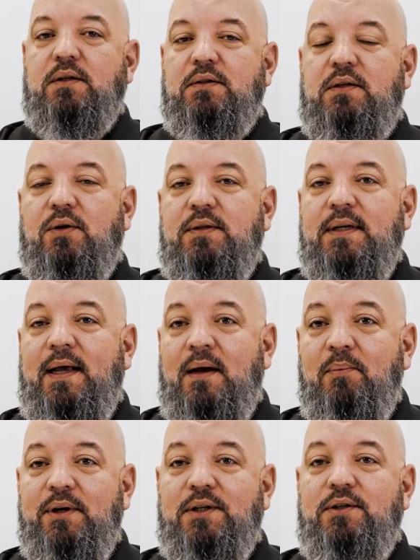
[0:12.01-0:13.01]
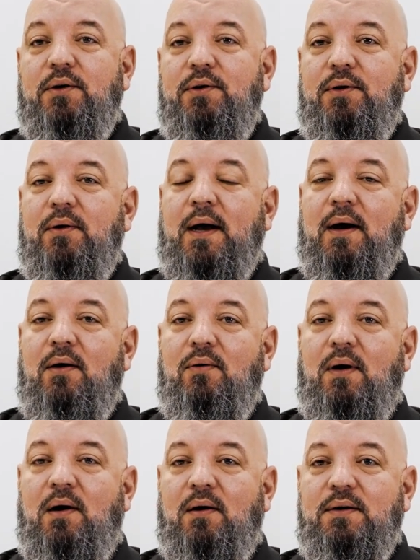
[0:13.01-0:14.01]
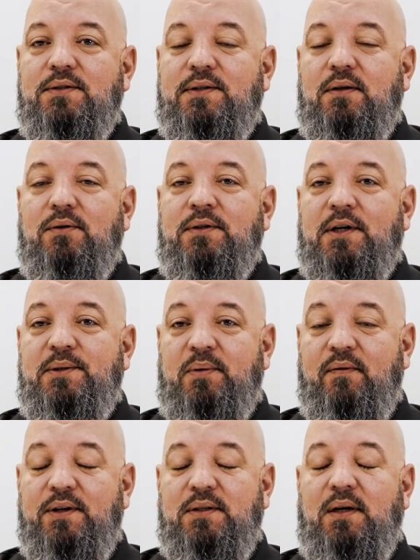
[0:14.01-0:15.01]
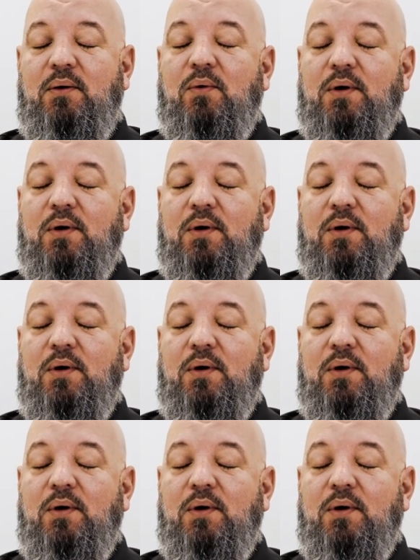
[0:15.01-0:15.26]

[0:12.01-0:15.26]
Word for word: So today I'm gonna show you how our zero touch provisioning